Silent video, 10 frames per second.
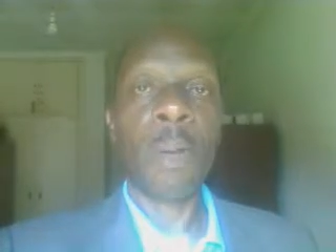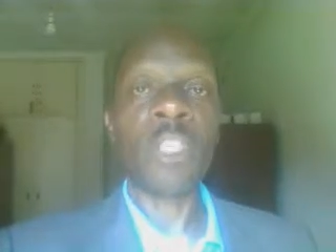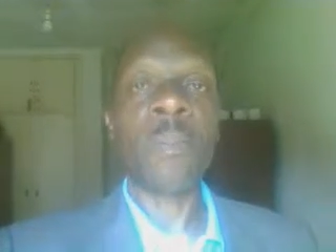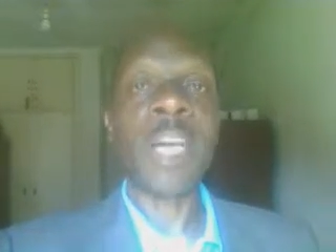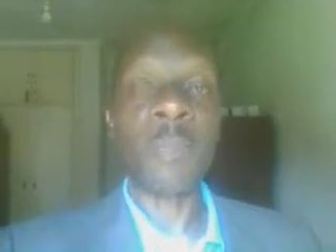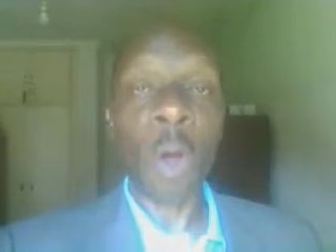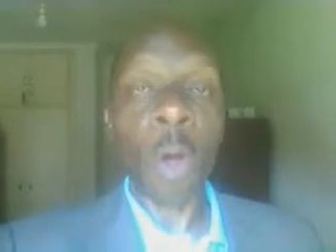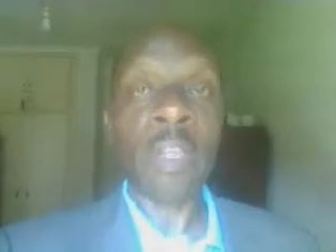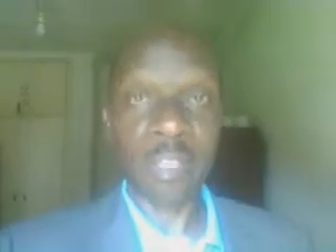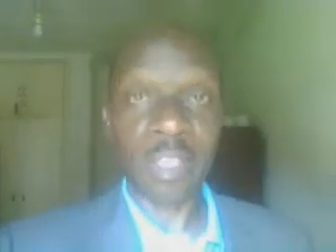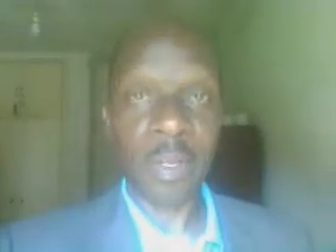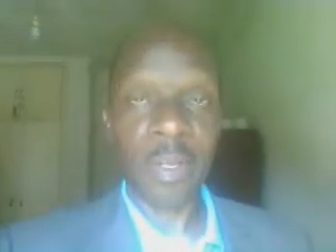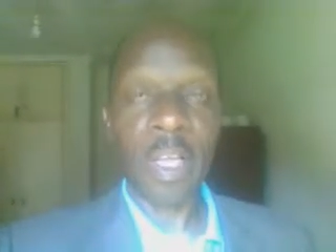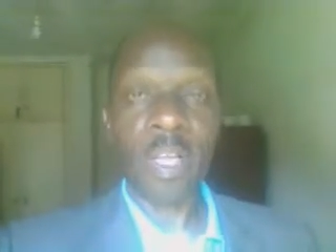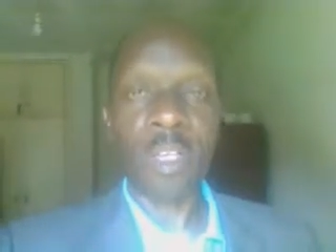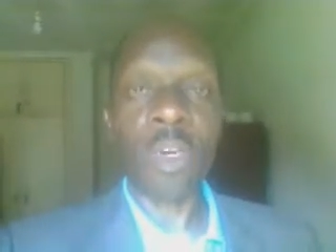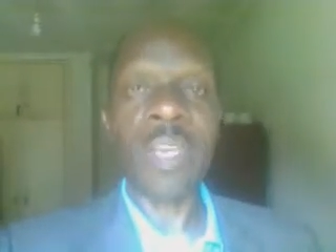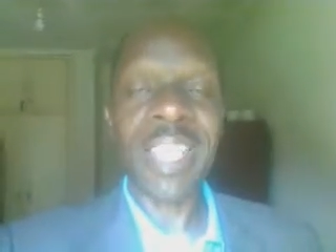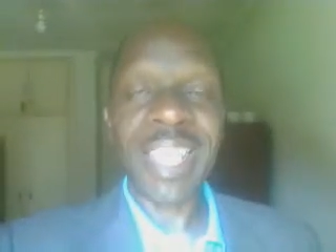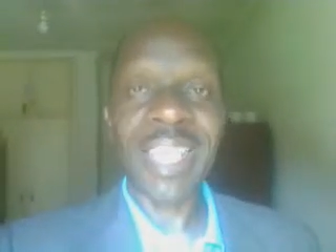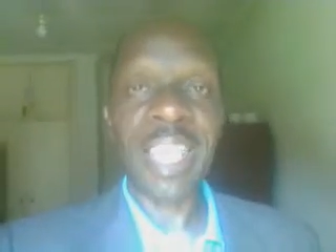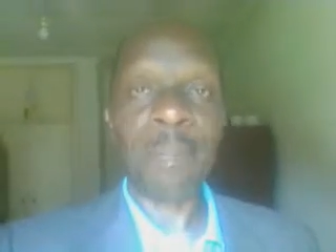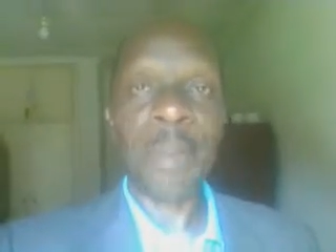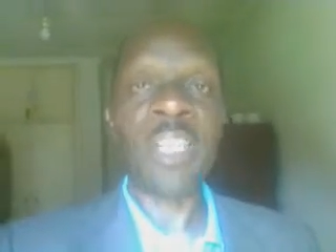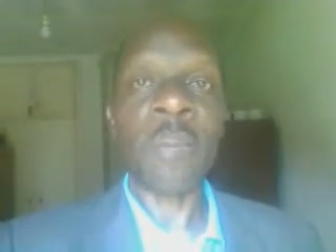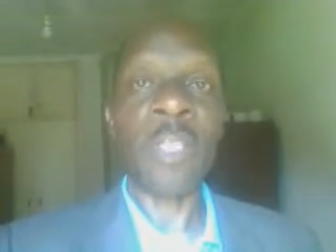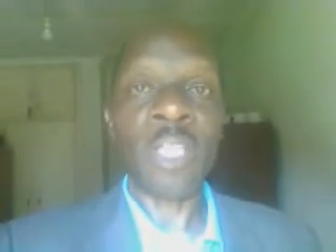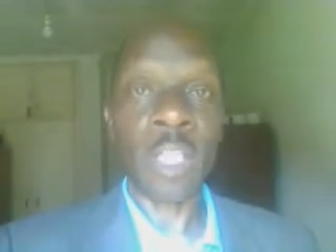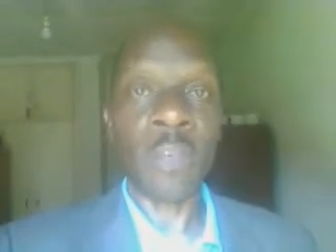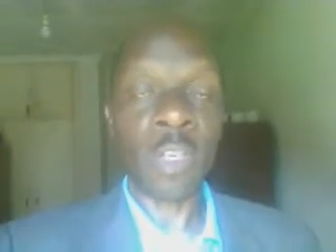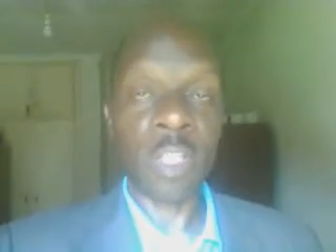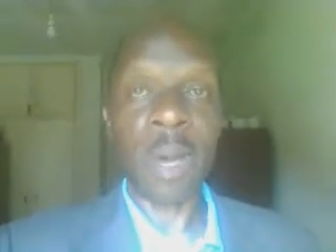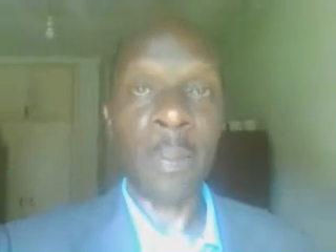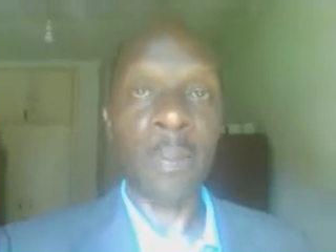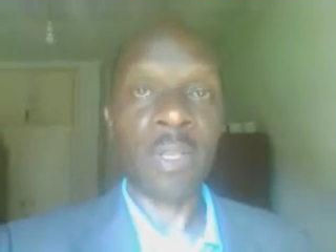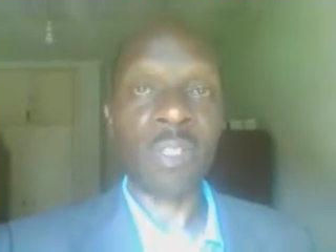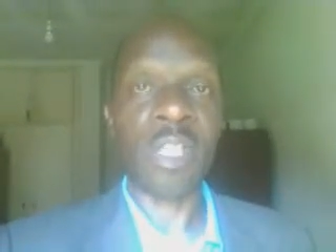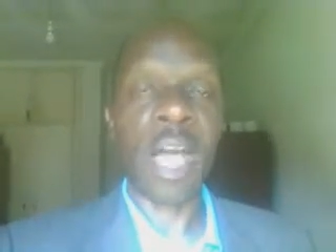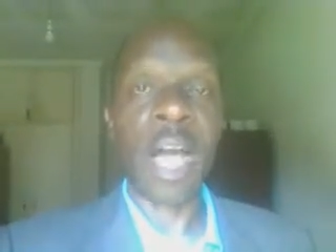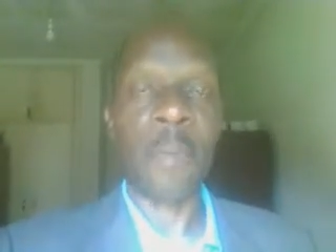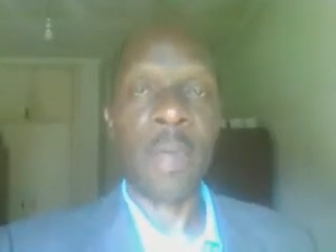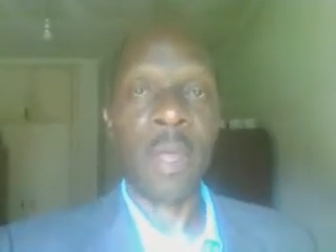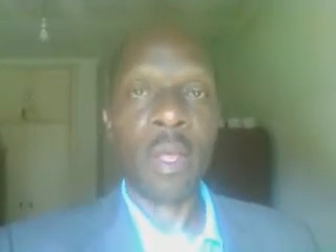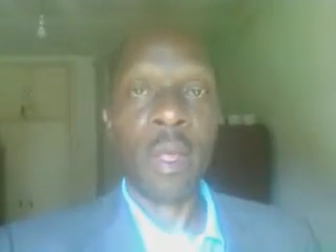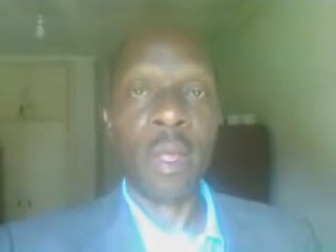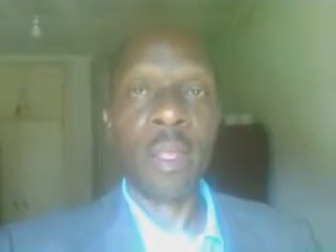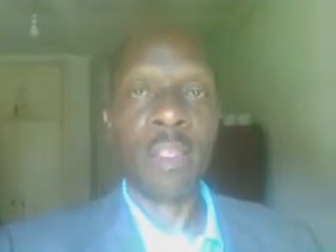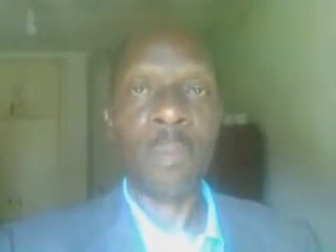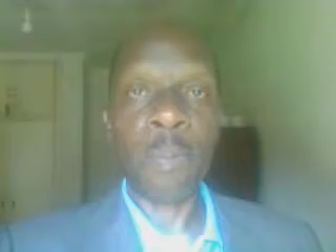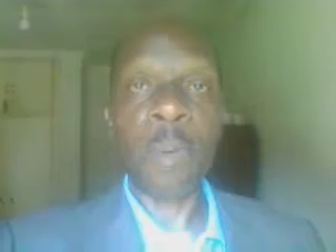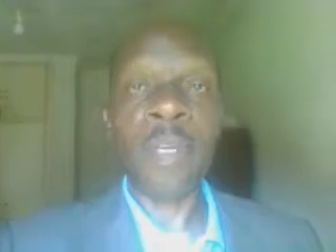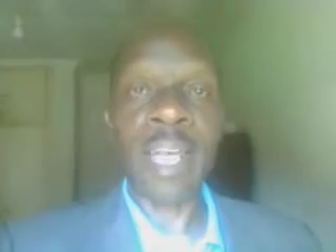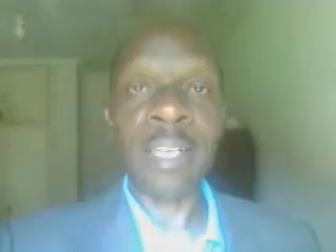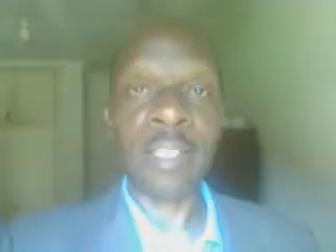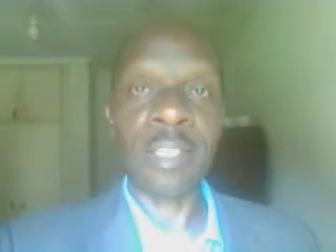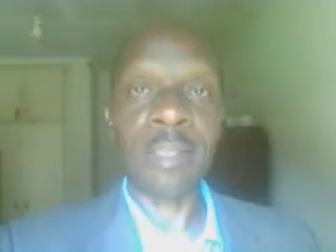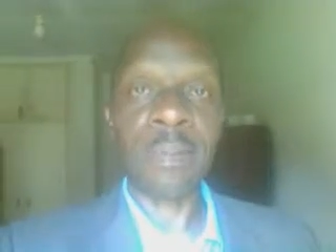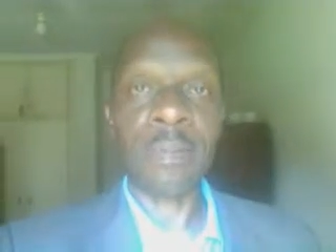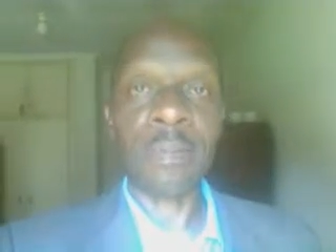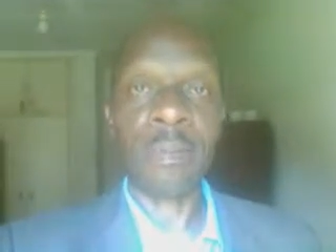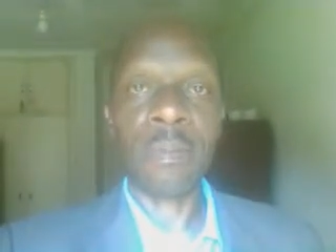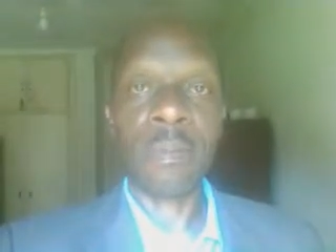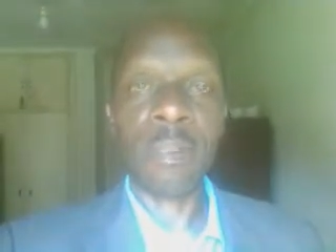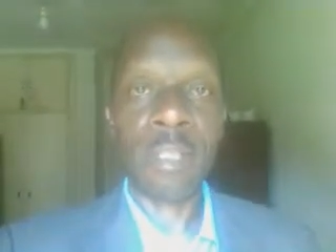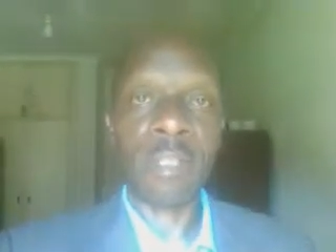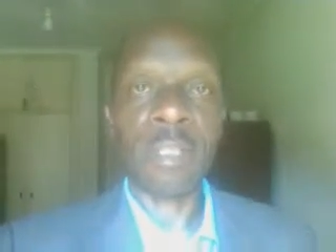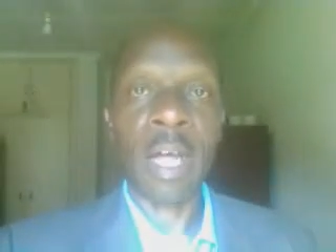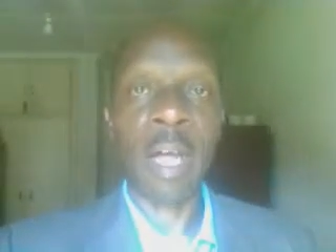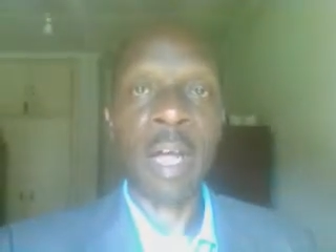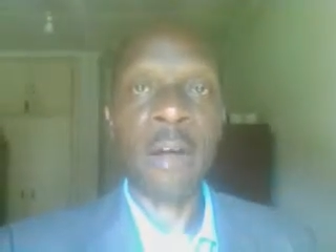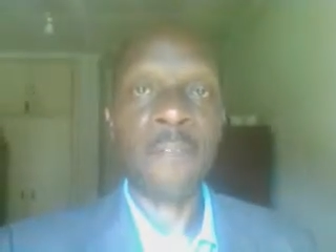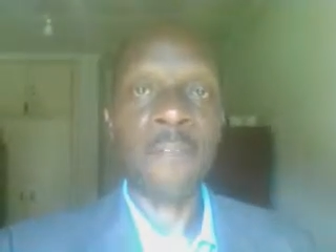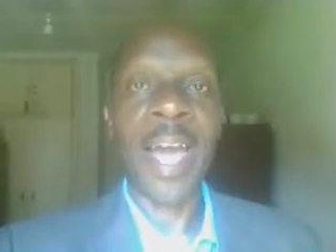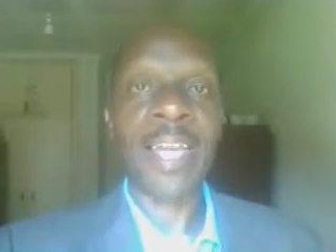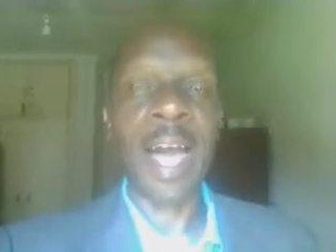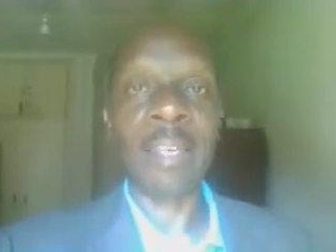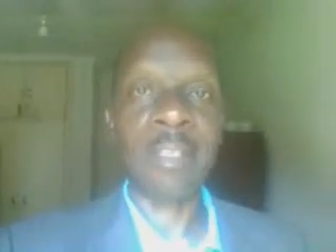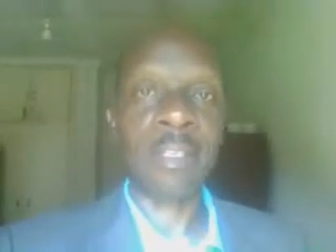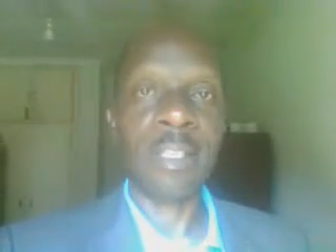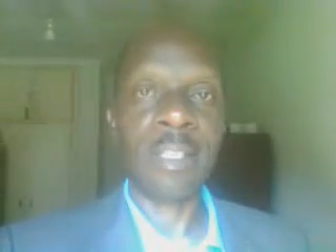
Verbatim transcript: But you must be honest. Don't get a bad reputation for Zimbabwe to say, uh, they promise us this uh, fine arts,